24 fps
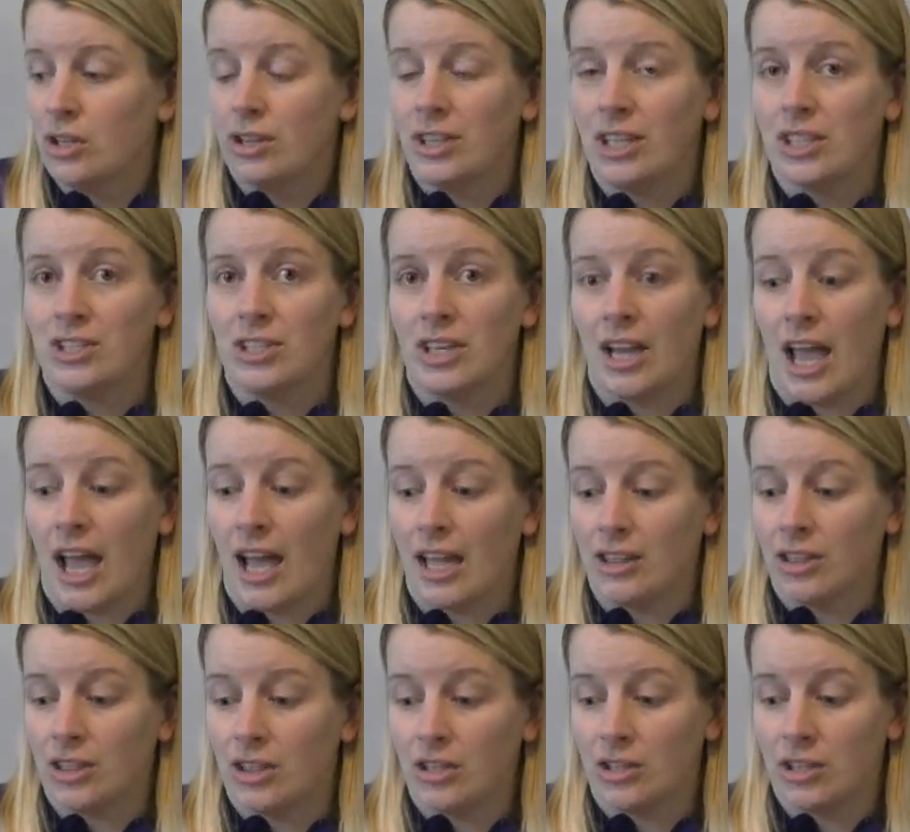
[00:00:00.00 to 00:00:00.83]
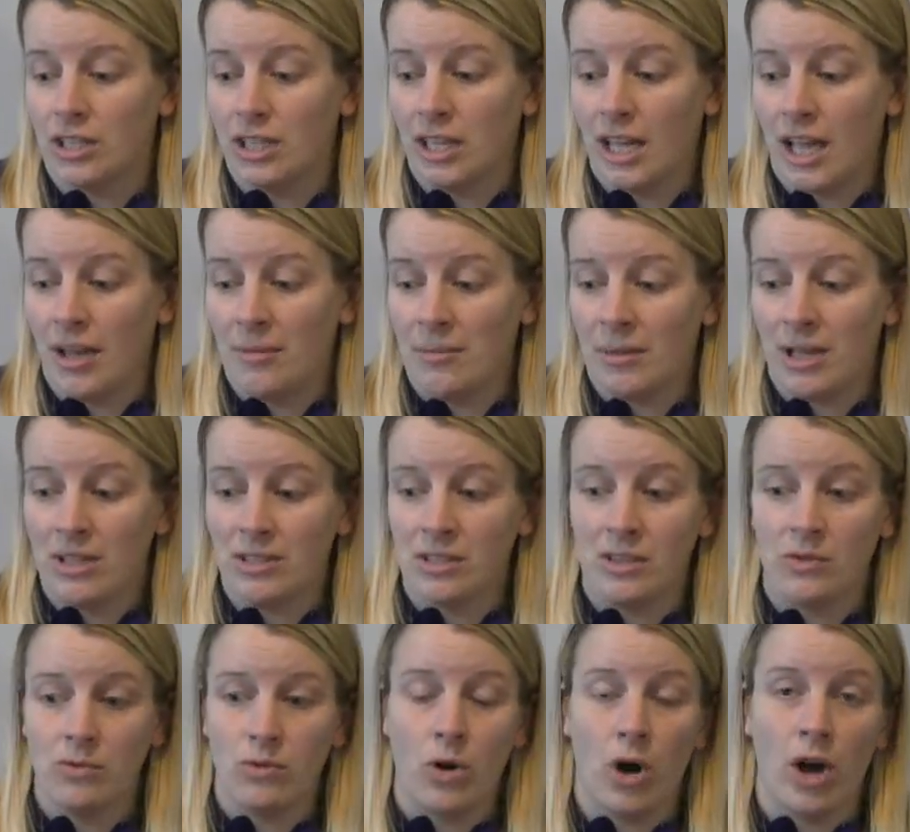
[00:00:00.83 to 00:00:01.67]
They should add 30
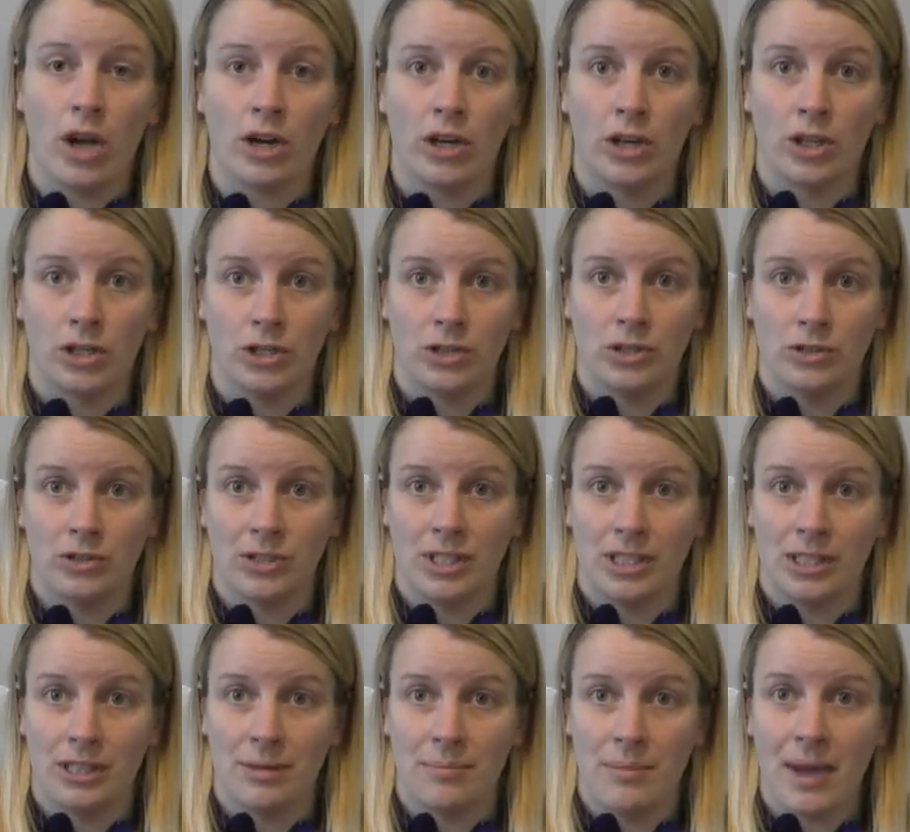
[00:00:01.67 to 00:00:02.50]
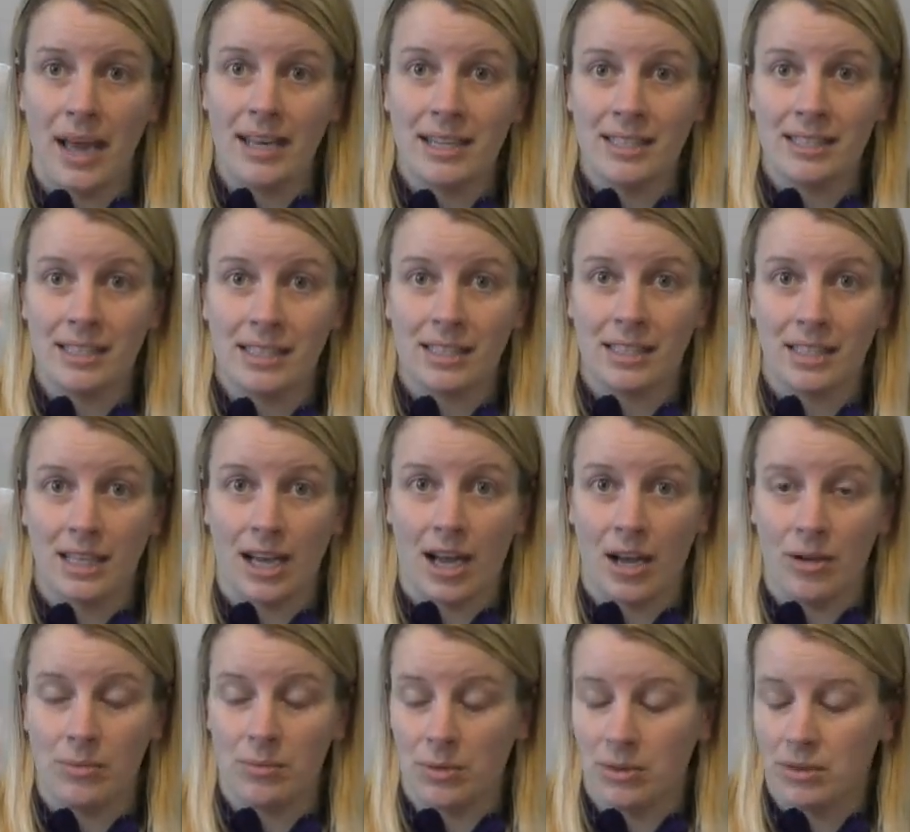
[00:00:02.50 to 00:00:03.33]
ml of water using the medicine
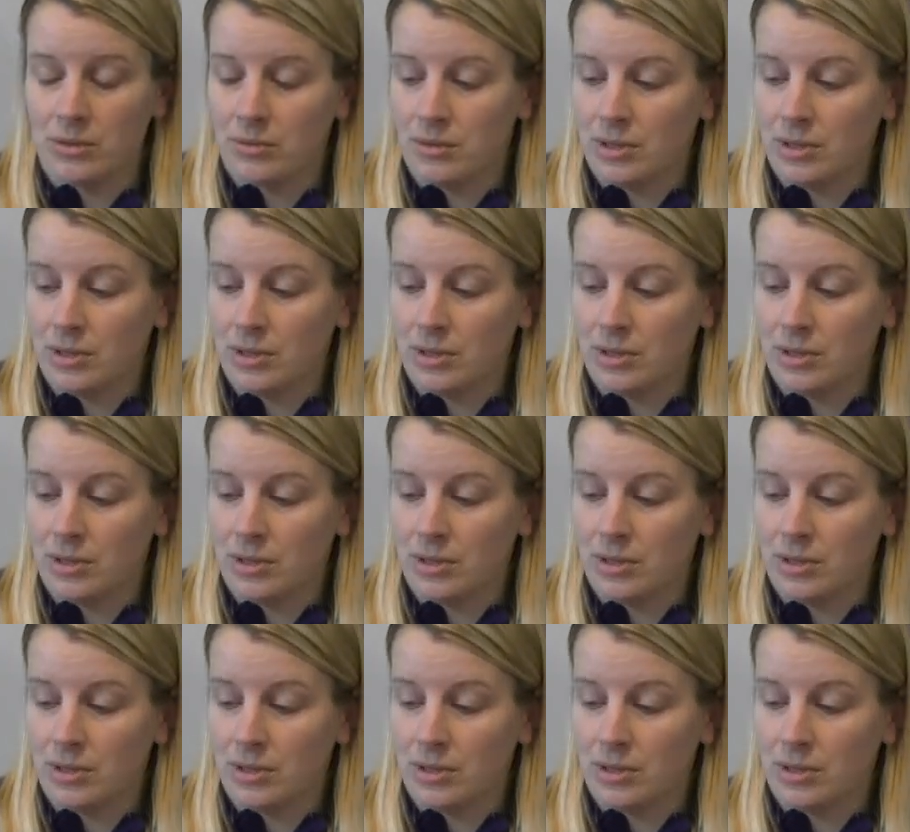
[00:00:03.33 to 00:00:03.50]
cup.